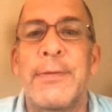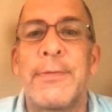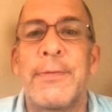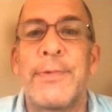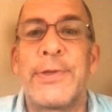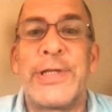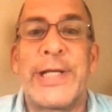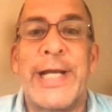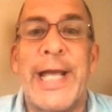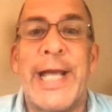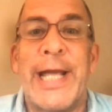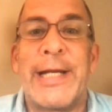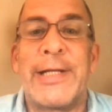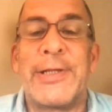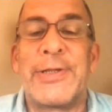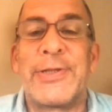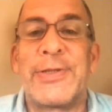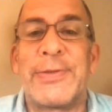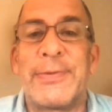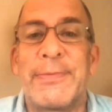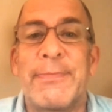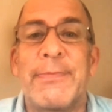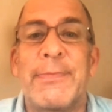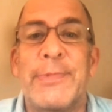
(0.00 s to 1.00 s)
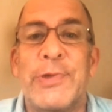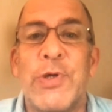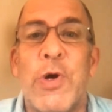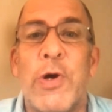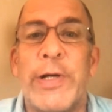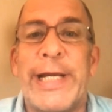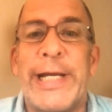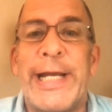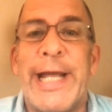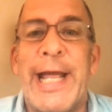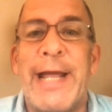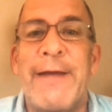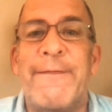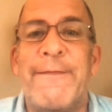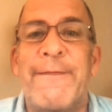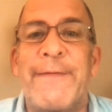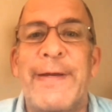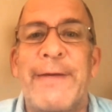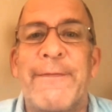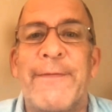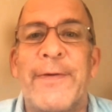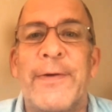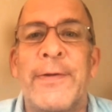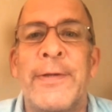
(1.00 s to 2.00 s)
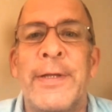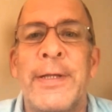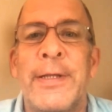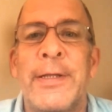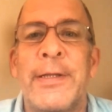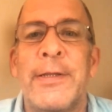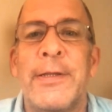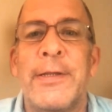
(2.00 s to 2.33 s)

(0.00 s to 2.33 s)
which again is doggy hay fever,